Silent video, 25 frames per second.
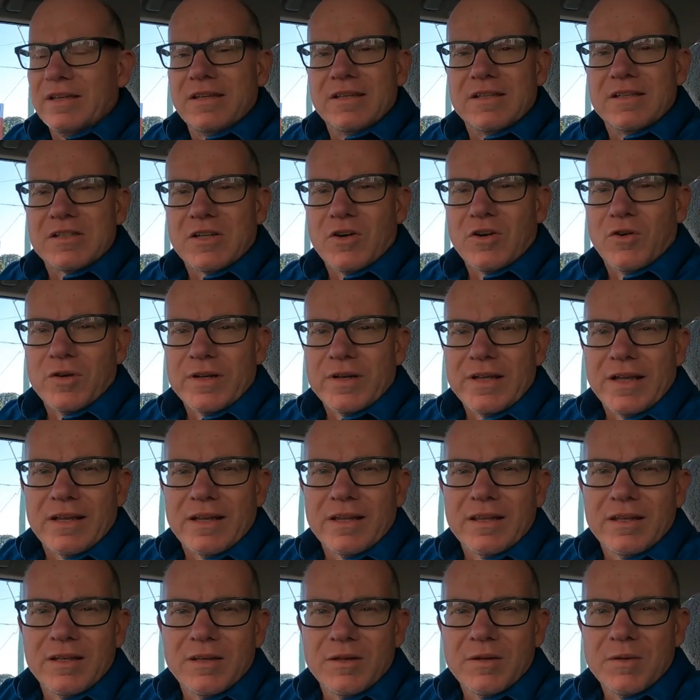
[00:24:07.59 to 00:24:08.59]
it's gone out
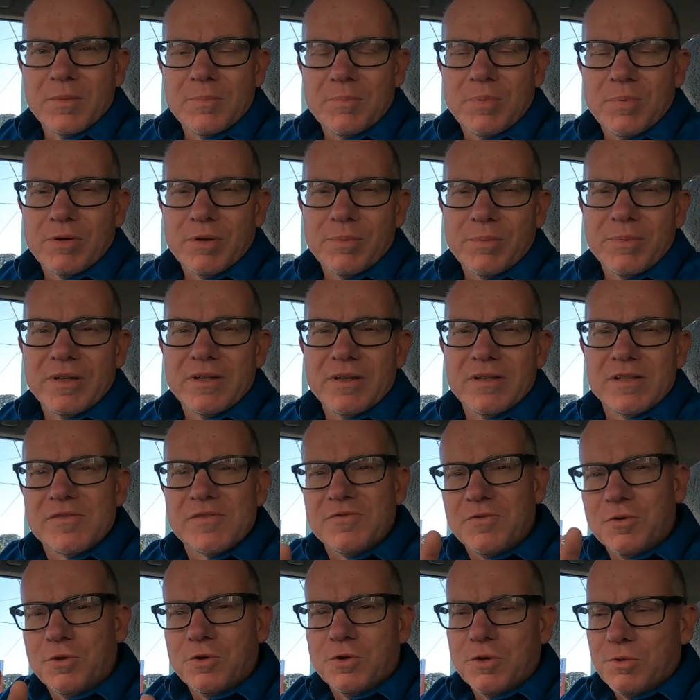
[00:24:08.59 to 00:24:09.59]
of the
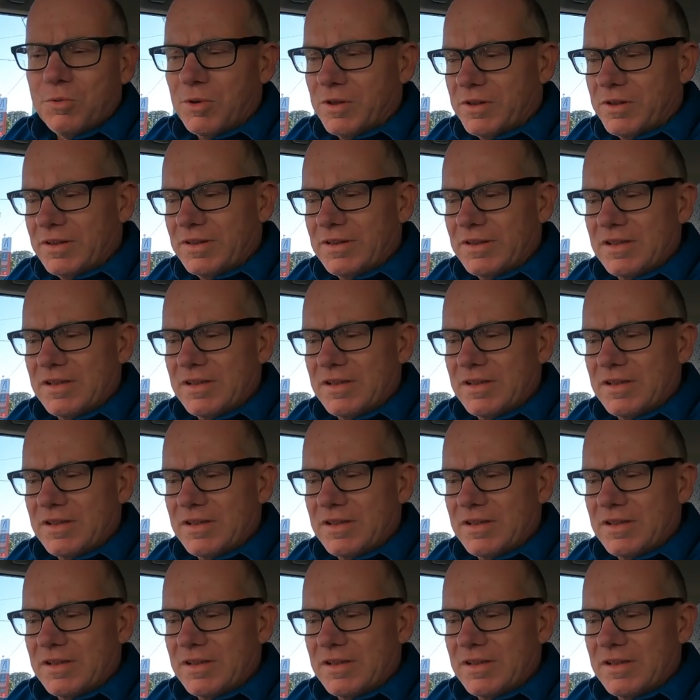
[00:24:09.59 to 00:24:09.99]
perimeters for what